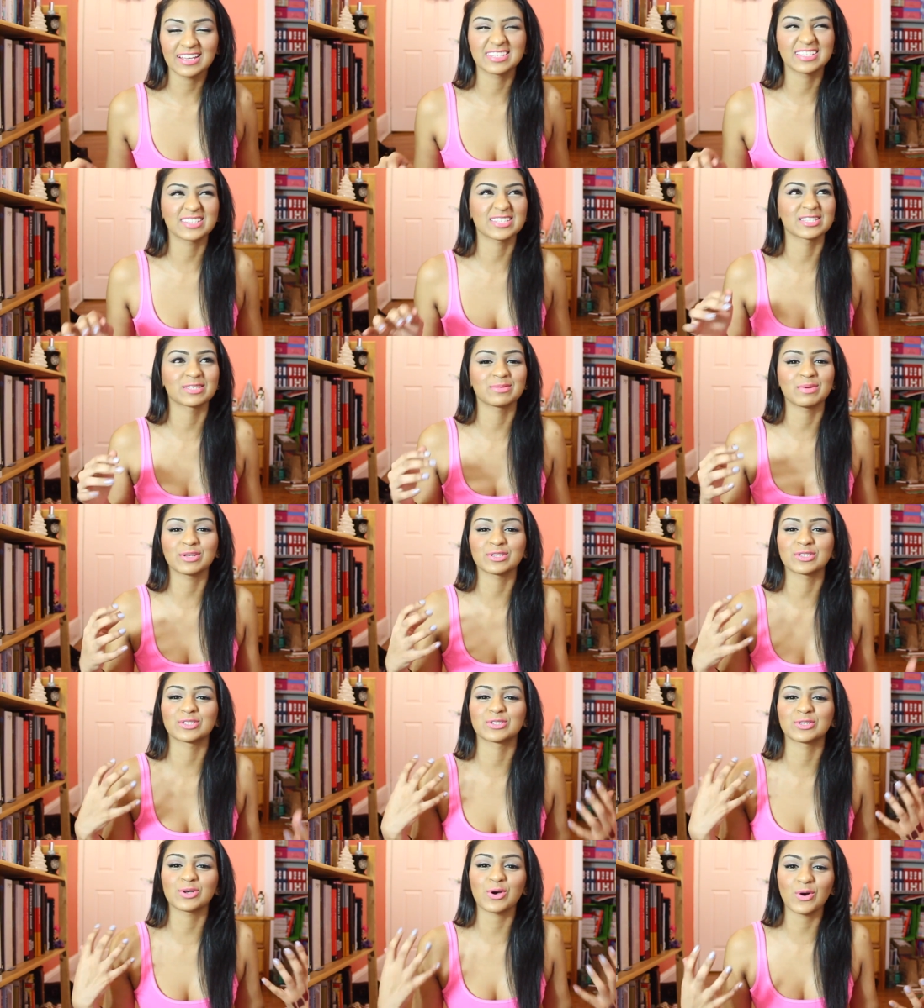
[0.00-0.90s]
It just
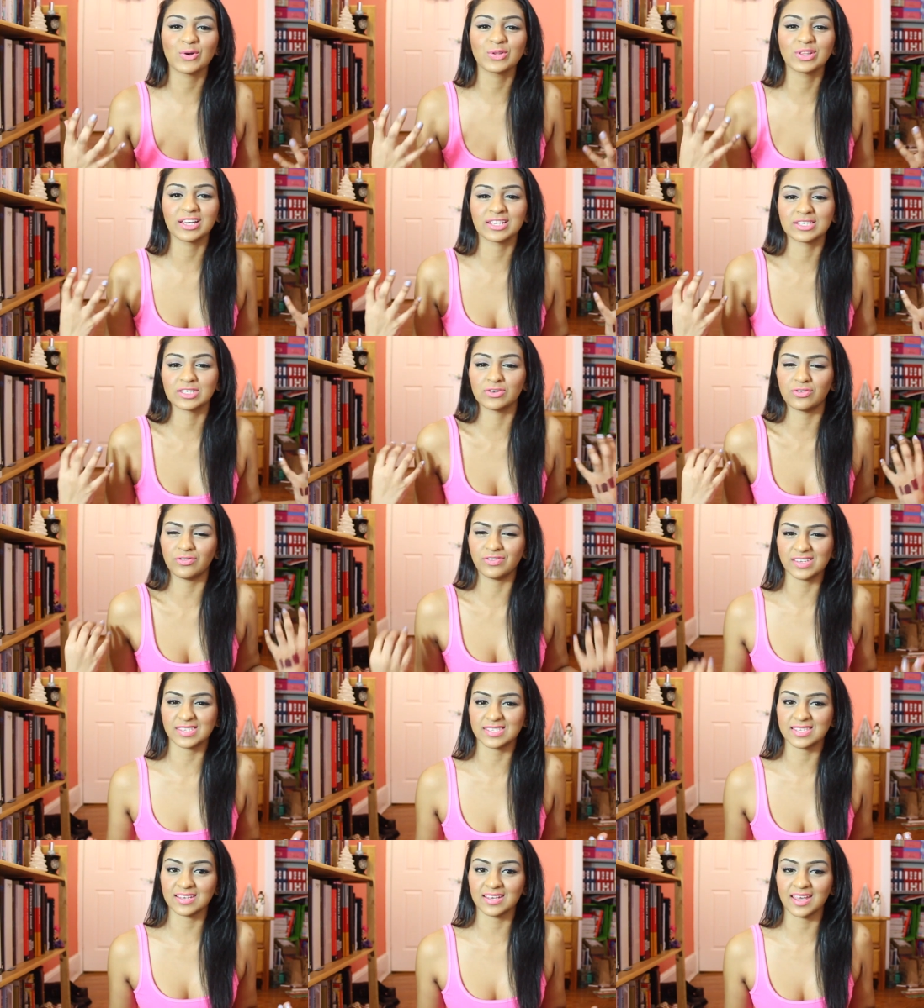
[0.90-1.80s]
smells so like
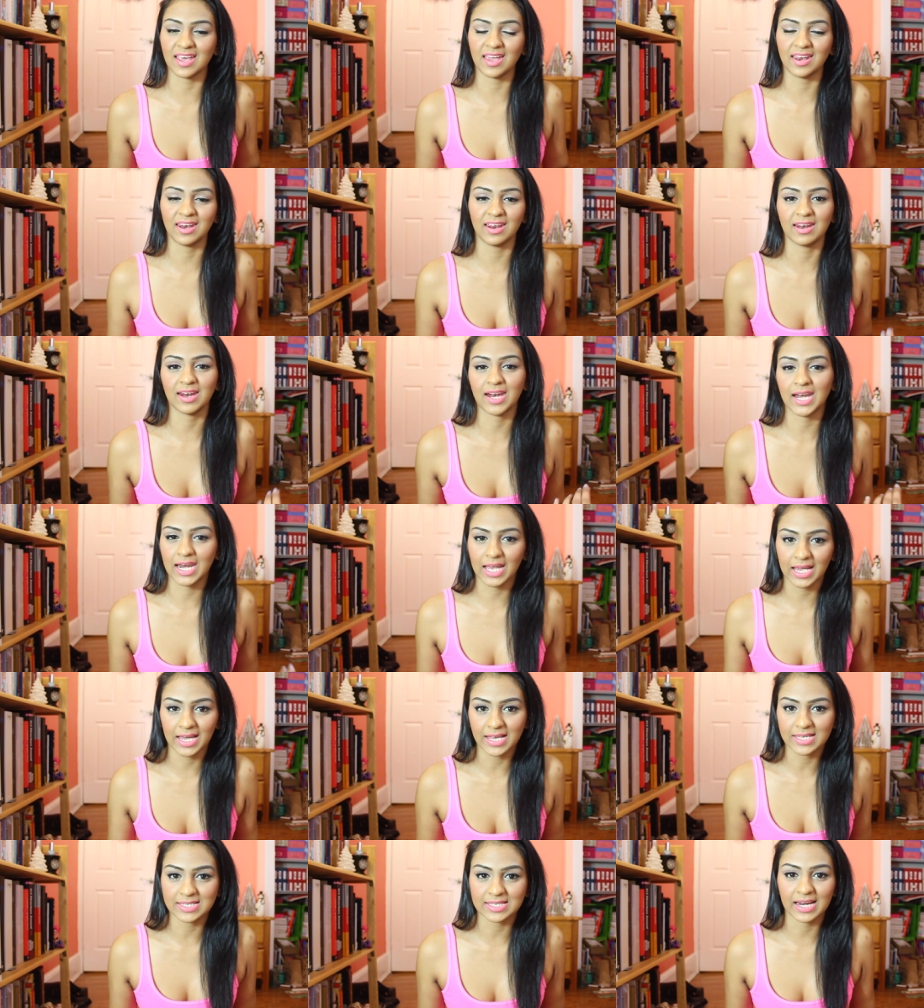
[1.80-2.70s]
sophisticated and
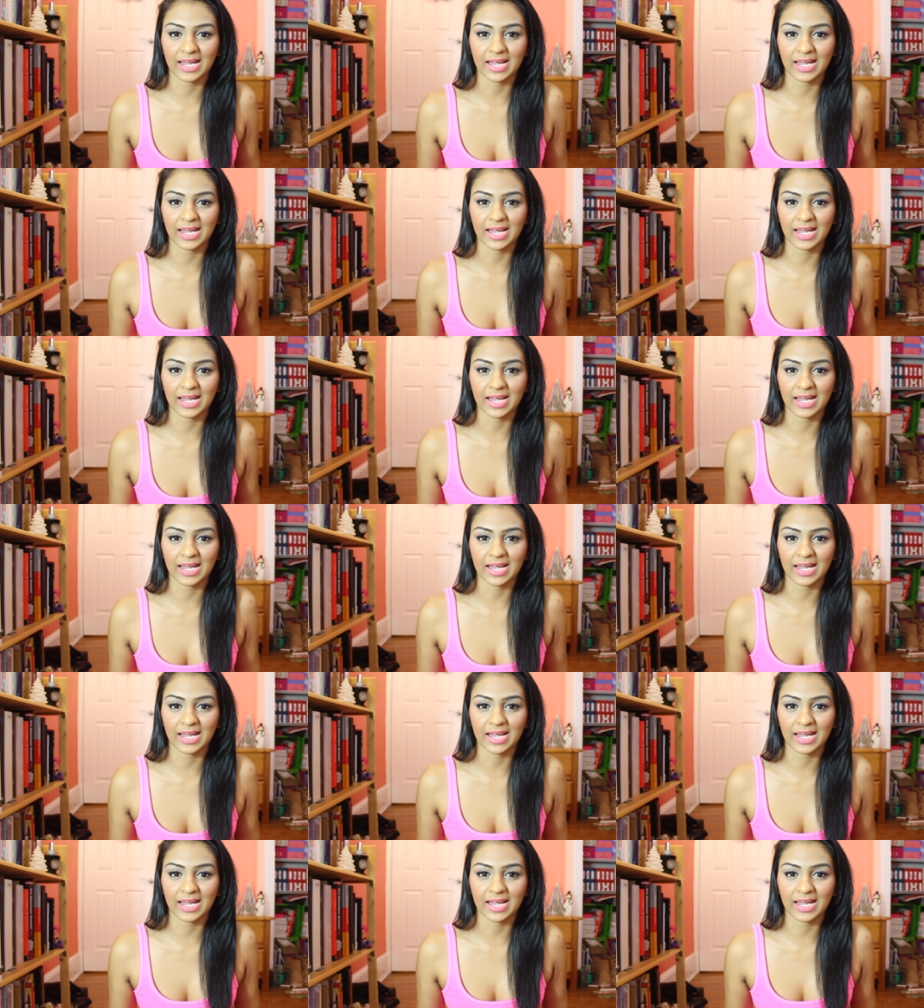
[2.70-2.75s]
nice.